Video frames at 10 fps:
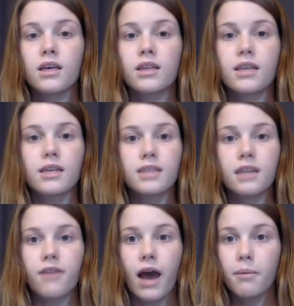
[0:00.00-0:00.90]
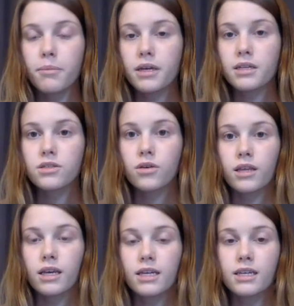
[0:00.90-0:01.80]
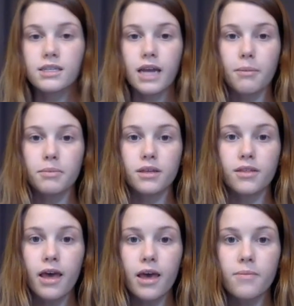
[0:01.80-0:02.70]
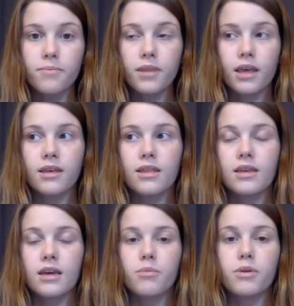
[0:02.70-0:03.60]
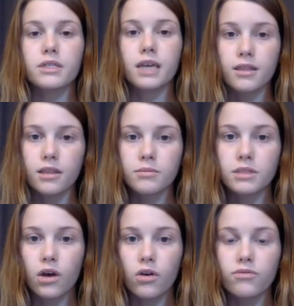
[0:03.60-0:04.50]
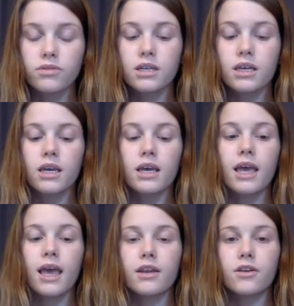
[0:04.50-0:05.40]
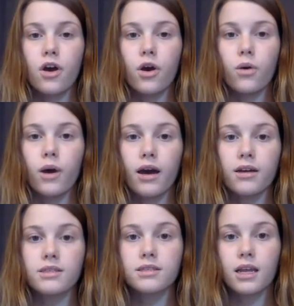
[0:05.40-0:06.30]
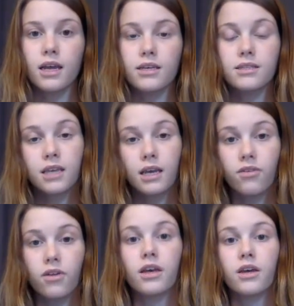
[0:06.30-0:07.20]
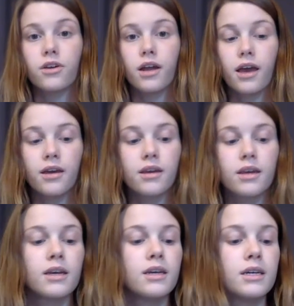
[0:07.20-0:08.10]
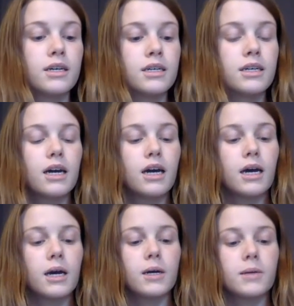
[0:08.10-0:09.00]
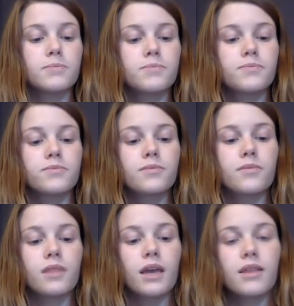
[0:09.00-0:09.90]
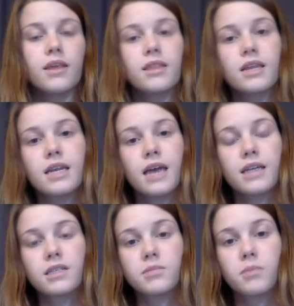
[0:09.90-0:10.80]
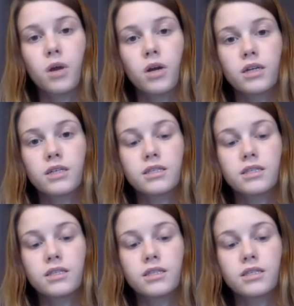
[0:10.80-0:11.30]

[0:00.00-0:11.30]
things that have happened so that it doesn't happen to them and that they can protect themselves and know how to stay safe on the internet. And then the NetSmart